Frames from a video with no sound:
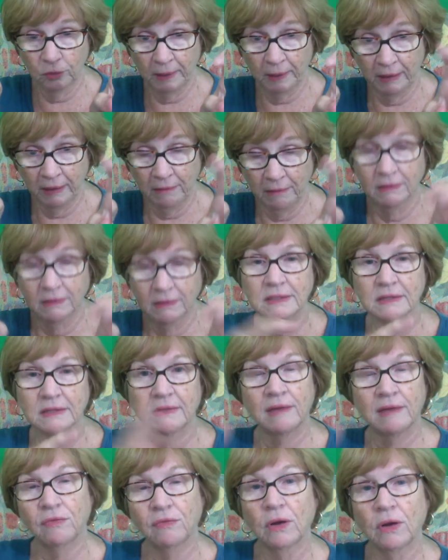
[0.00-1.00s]
parents that
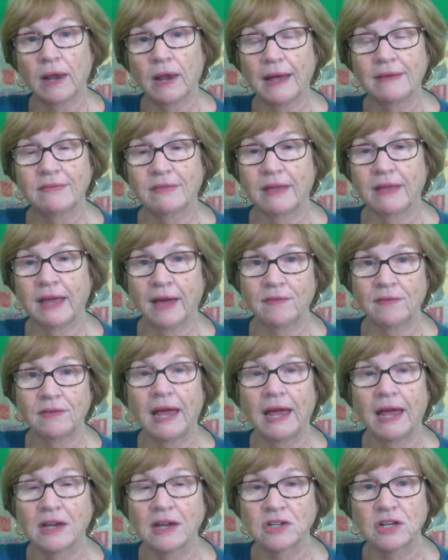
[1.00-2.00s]
they've realized they have
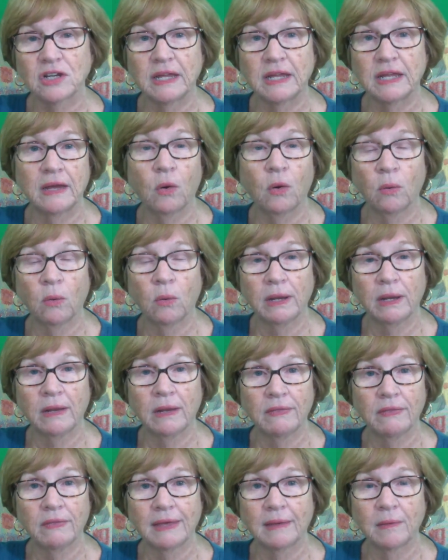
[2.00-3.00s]
to actually
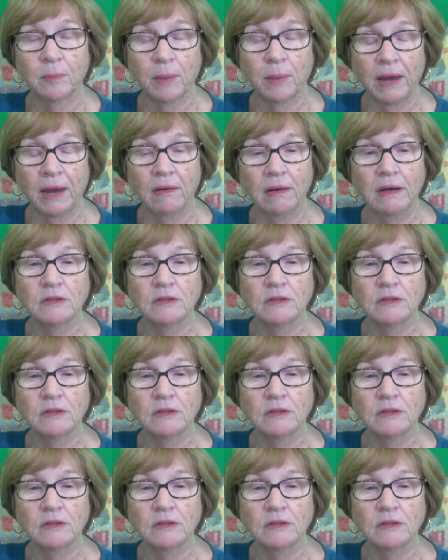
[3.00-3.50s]
orient the parent as